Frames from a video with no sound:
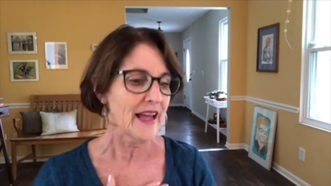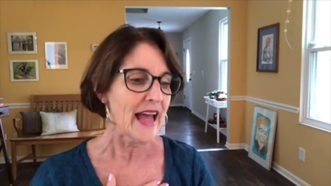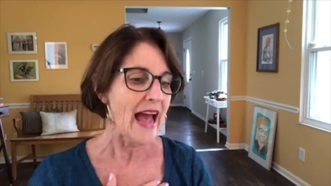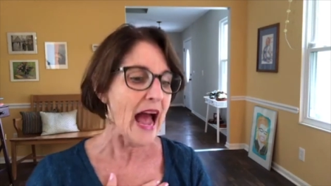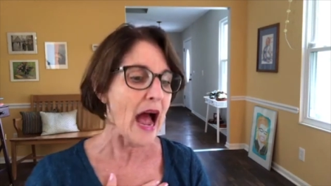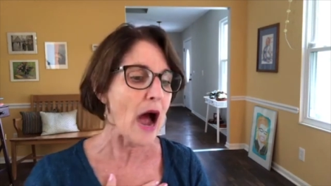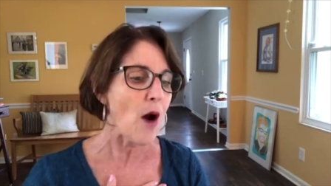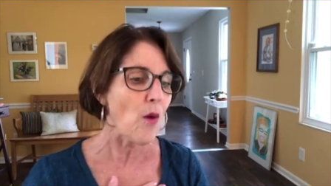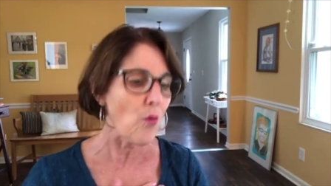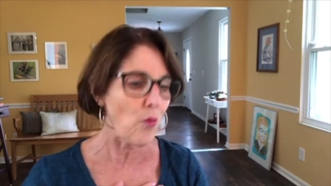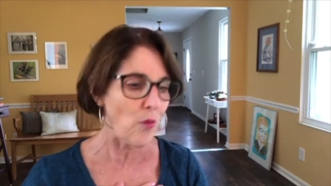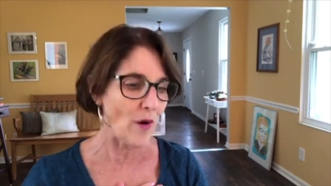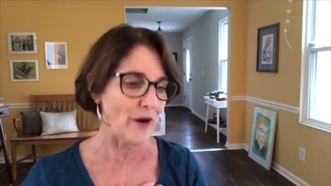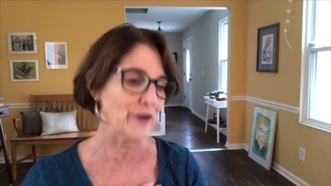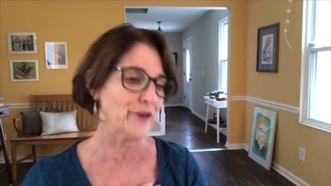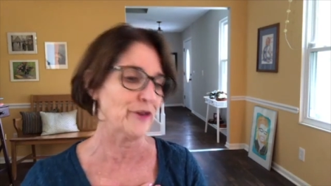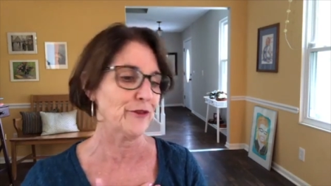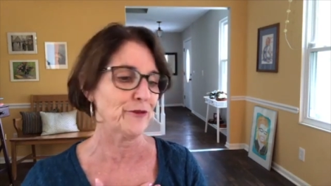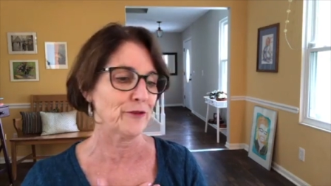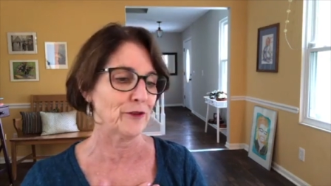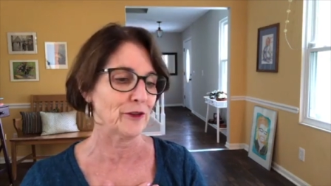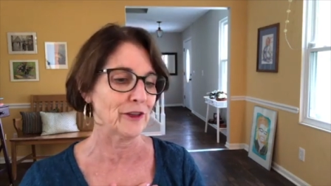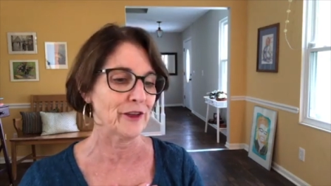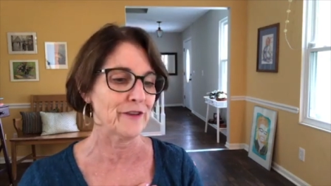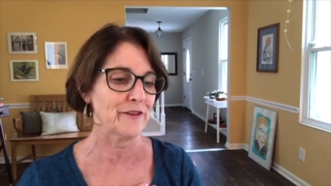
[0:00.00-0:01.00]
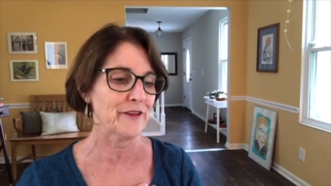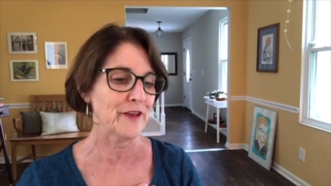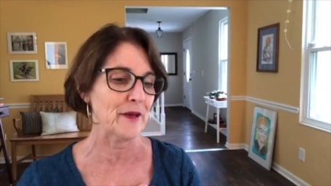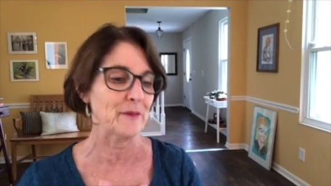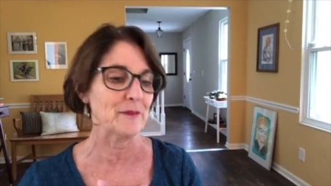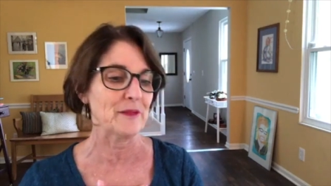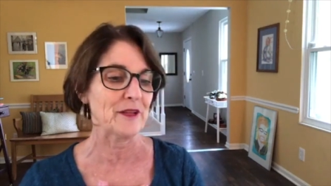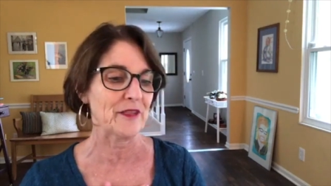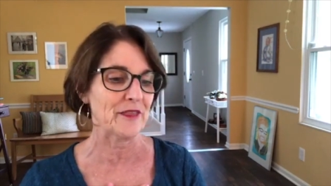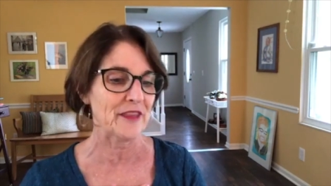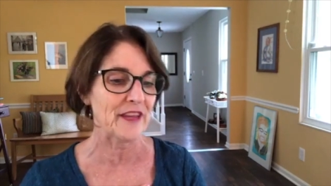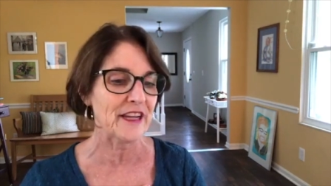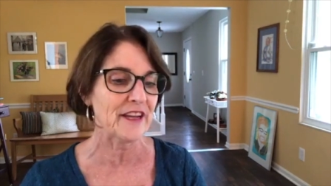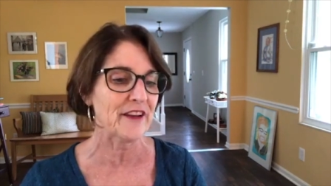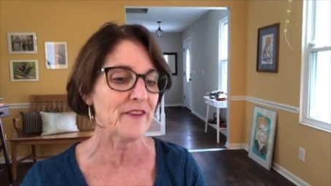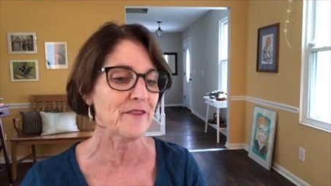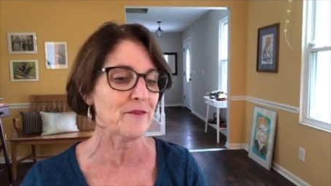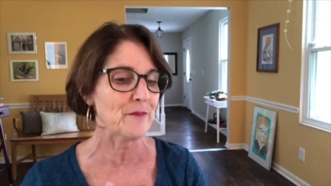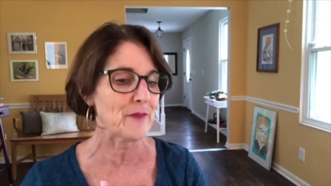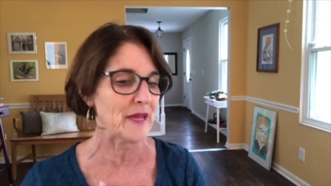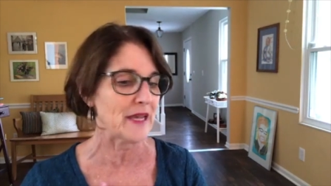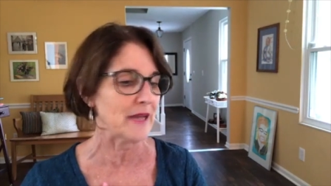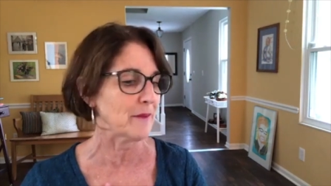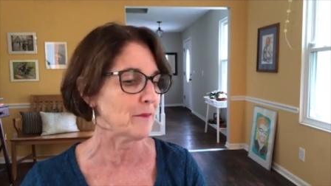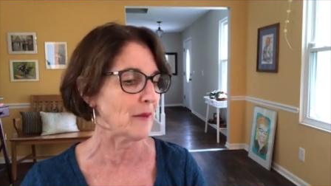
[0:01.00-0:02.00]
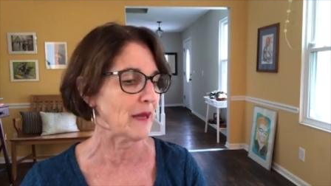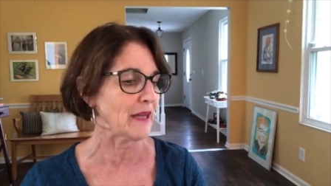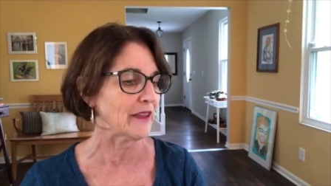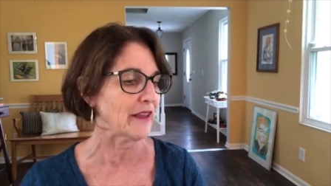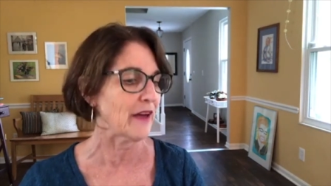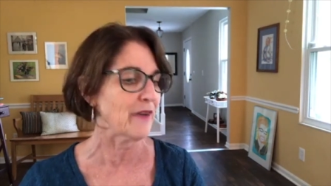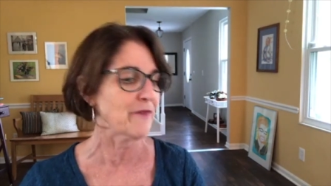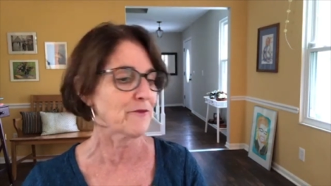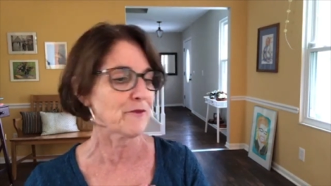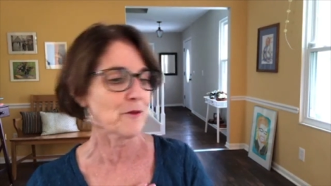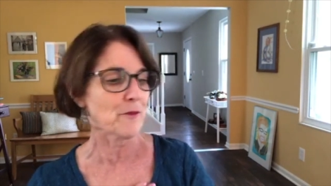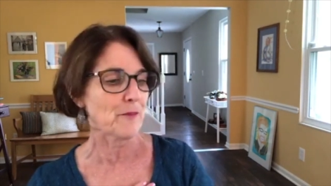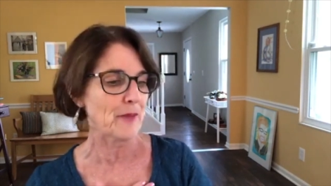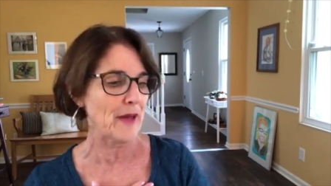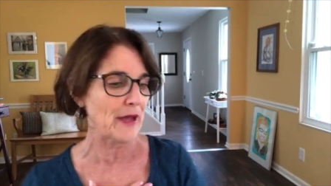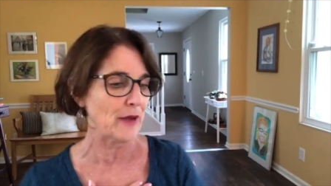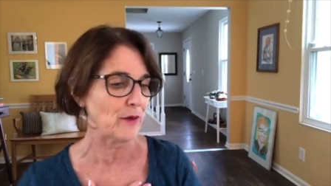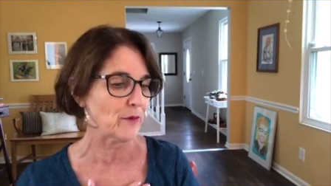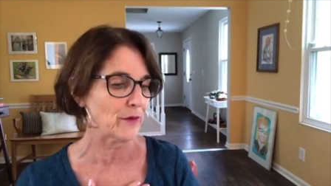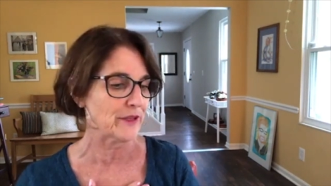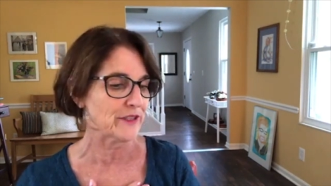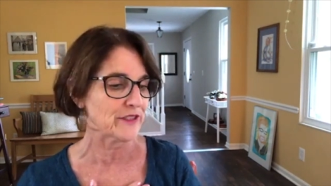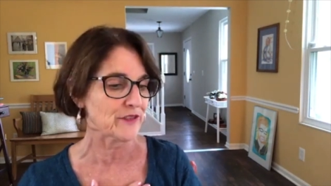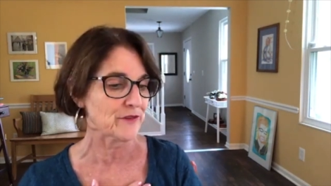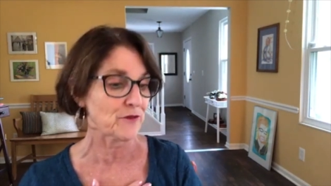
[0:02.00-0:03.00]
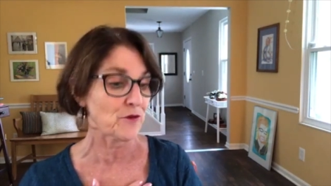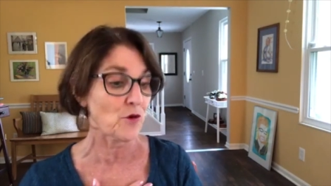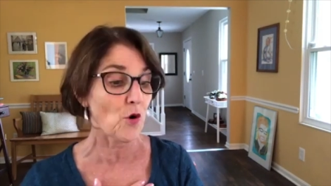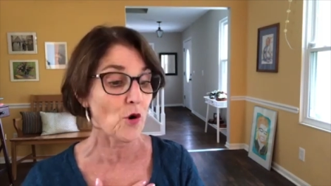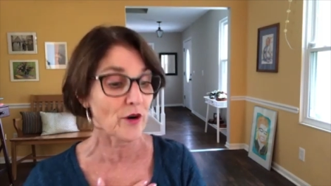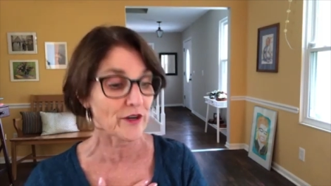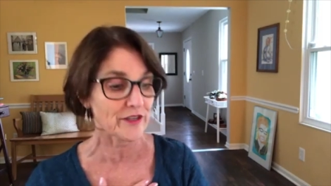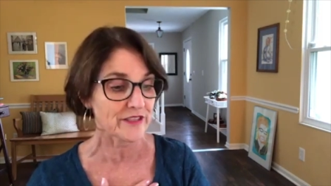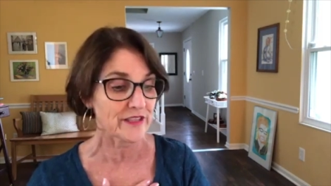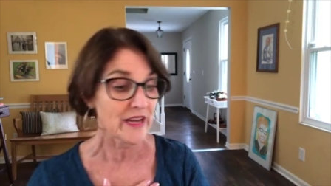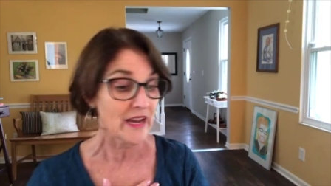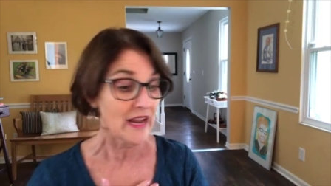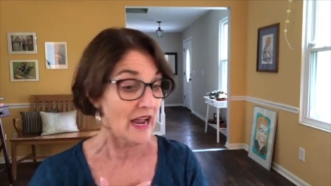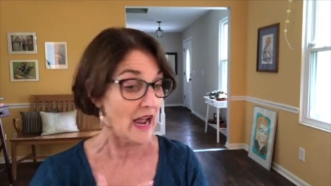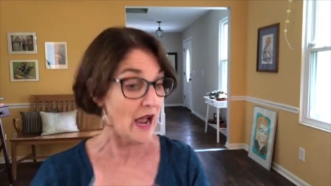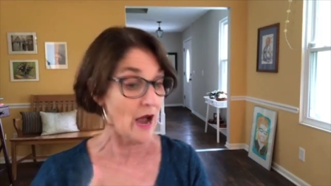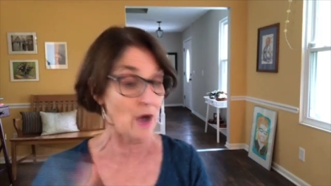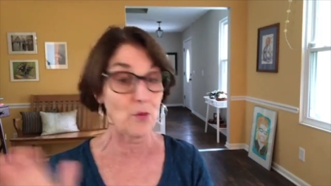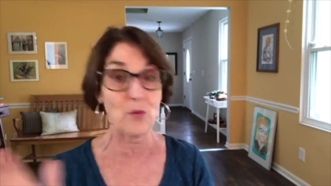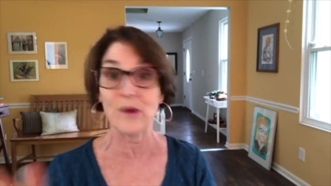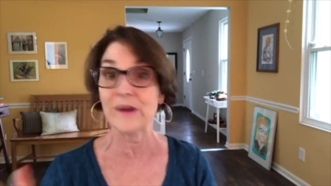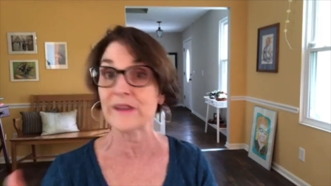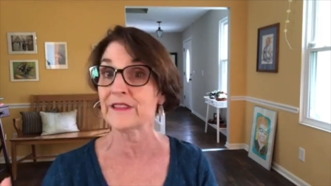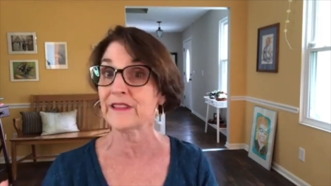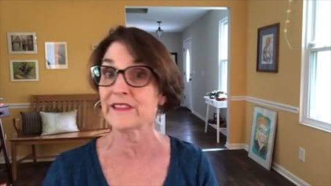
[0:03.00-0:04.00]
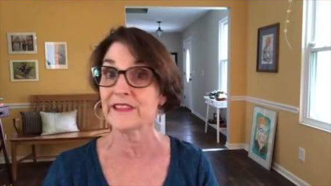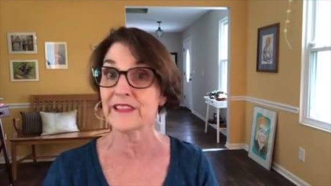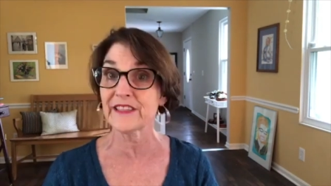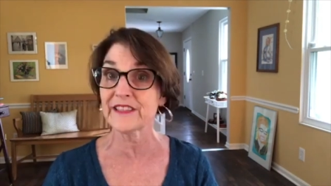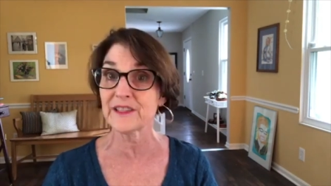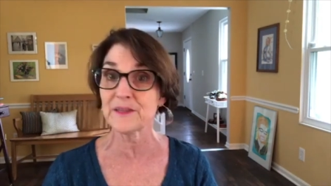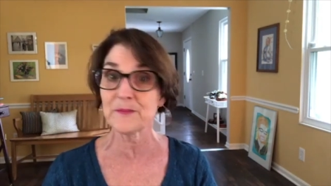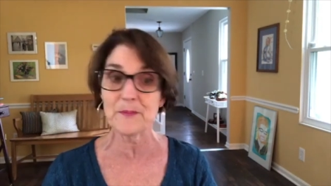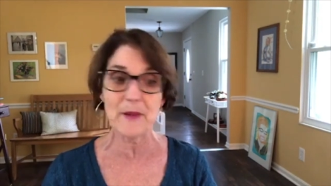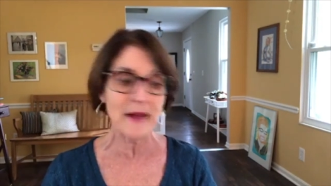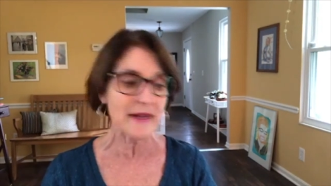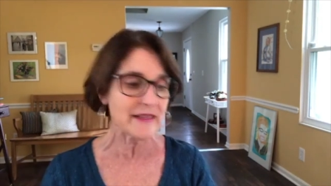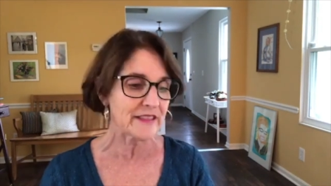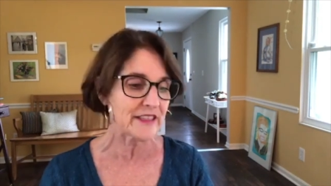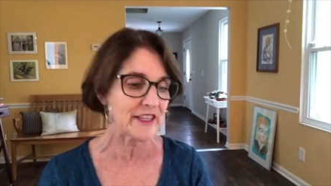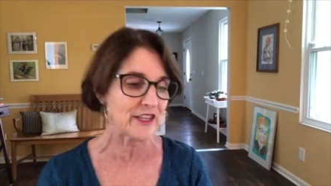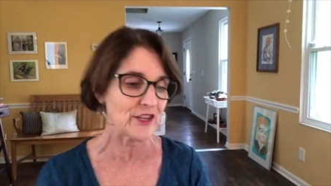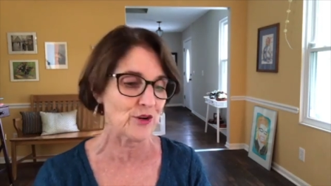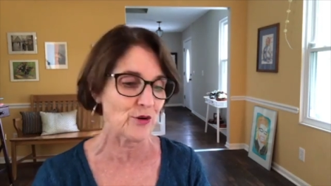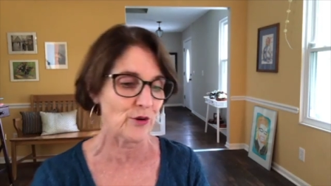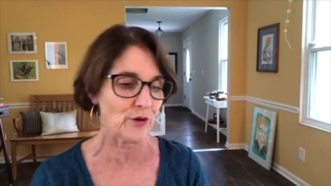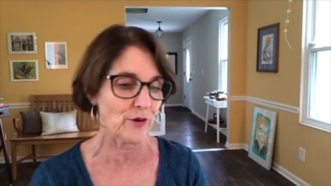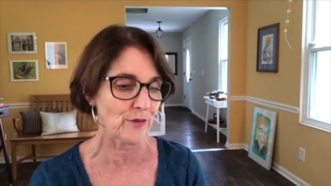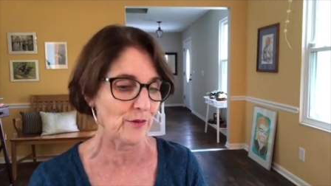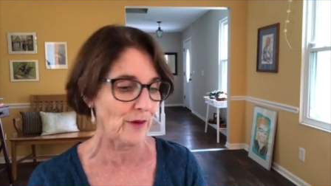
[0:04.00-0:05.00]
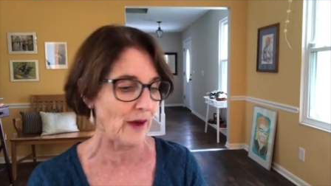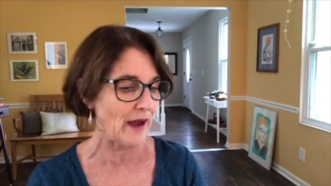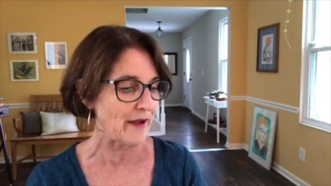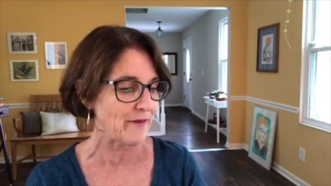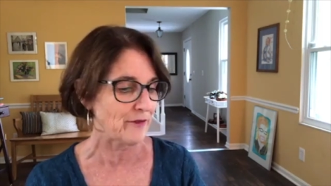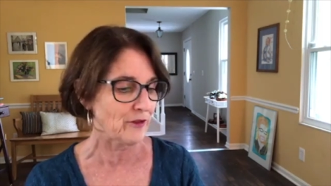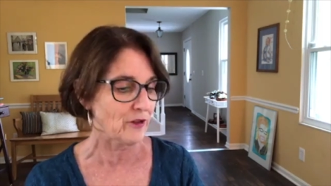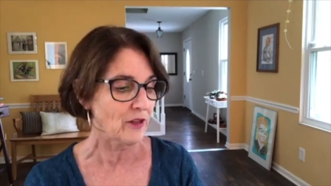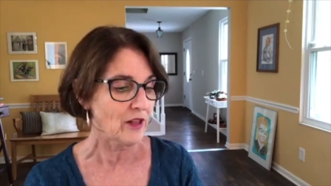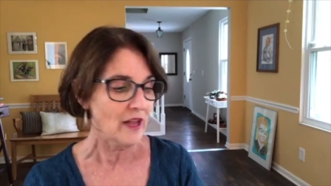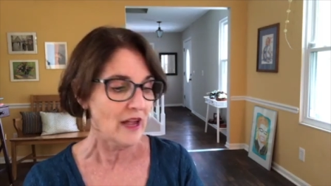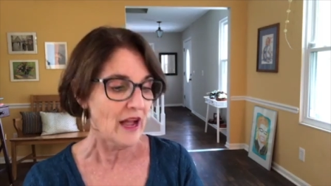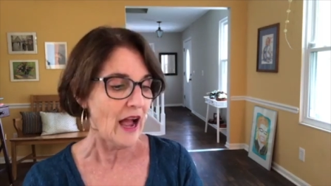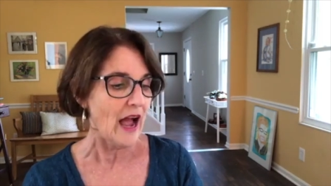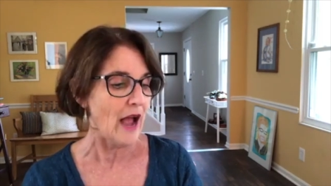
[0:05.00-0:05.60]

How wonderful of him to think of me and my love for penguins. Of course, I wasn't expecting your arrival.